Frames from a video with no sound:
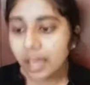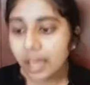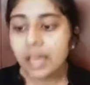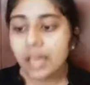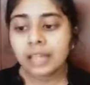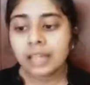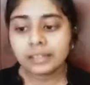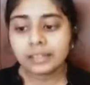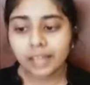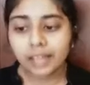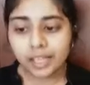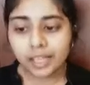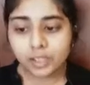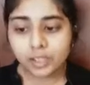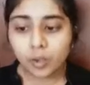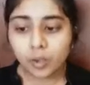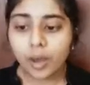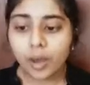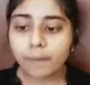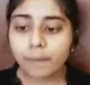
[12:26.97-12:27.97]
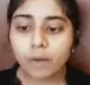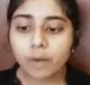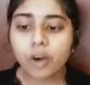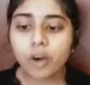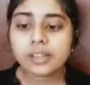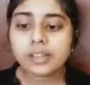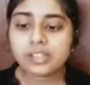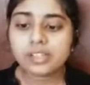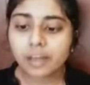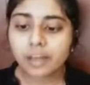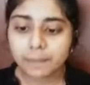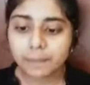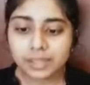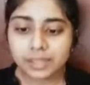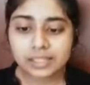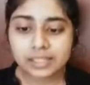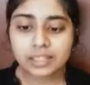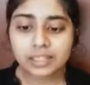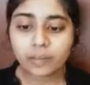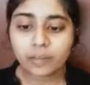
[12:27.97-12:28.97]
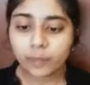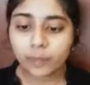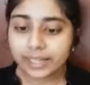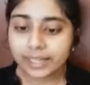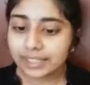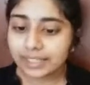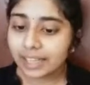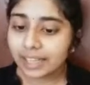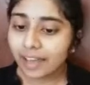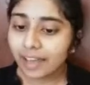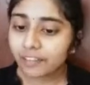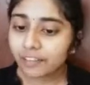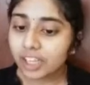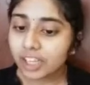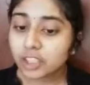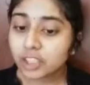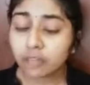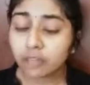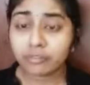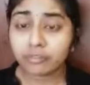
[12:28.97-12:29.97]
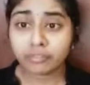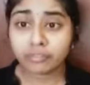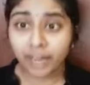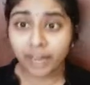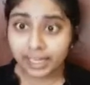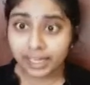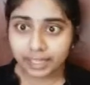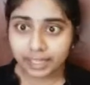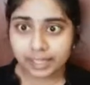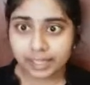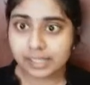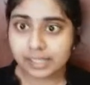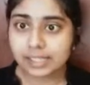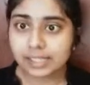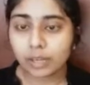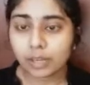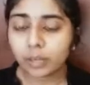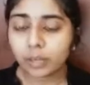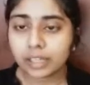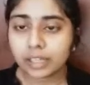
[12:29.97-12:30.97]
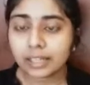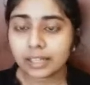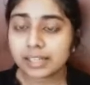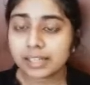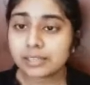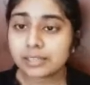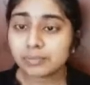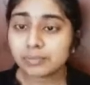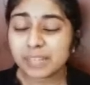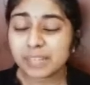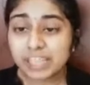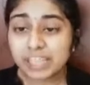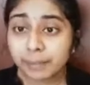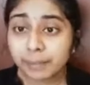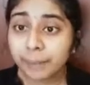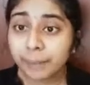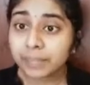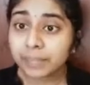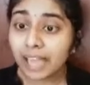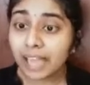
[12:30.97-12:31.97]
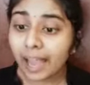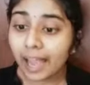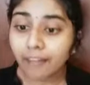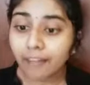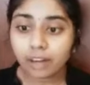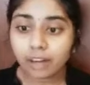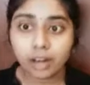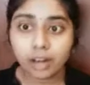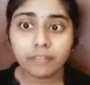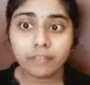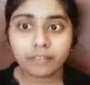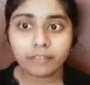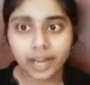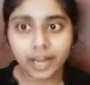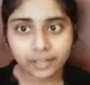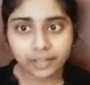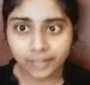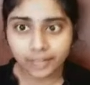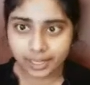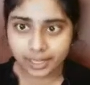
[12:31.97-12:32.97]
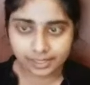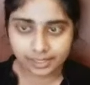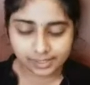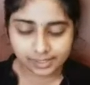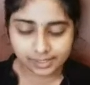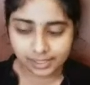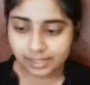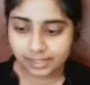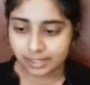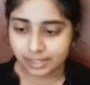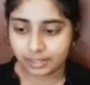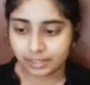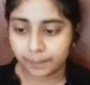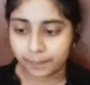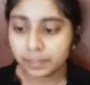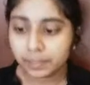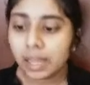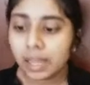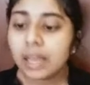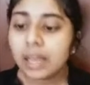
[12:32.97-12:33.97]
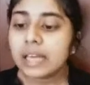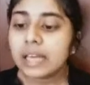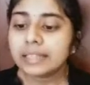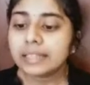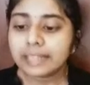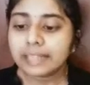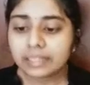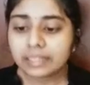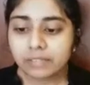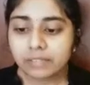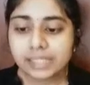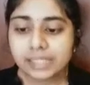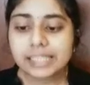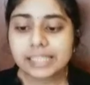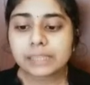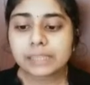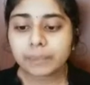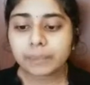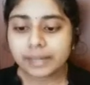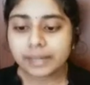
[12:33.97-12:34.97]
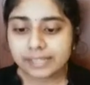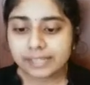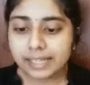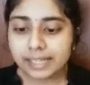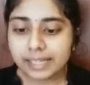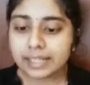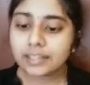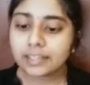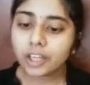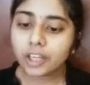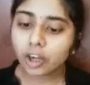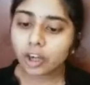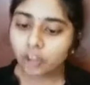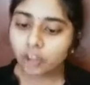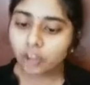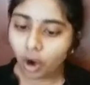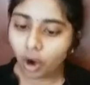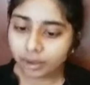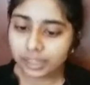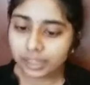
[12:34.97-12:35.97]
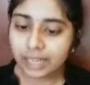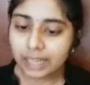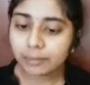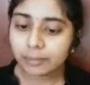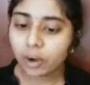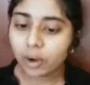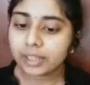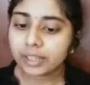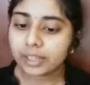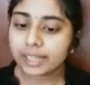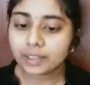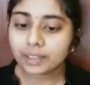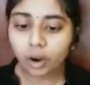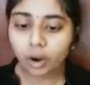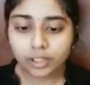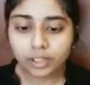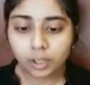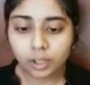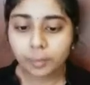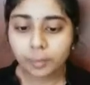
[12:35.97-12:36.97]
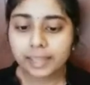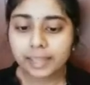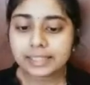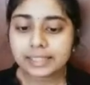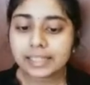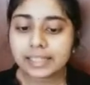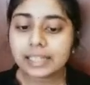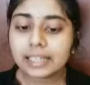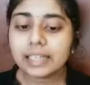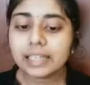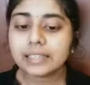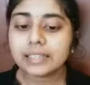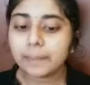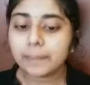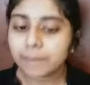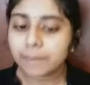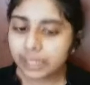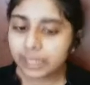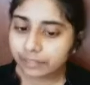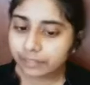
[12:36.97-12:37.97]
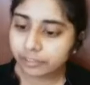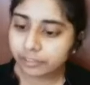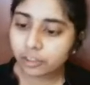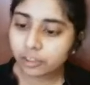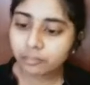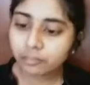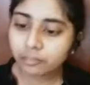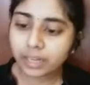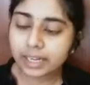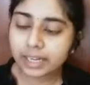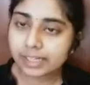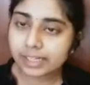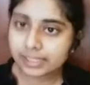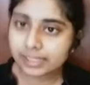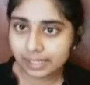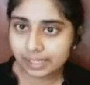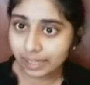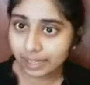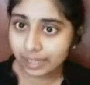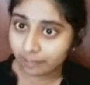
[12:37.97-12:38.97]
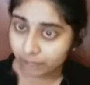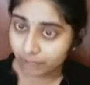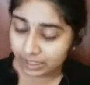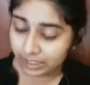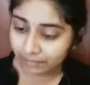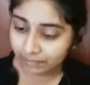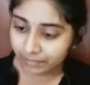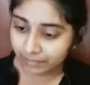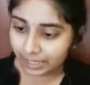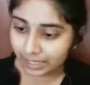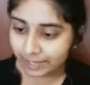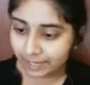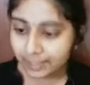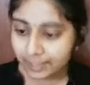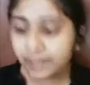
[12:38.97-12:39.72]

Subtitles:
The SOR bonds represent a weighted average of 5 currency. Okay, that is minimum they have a 5 currencies in them. The investors purchasing the cocktail bond get automatically the benefit of currency diversification,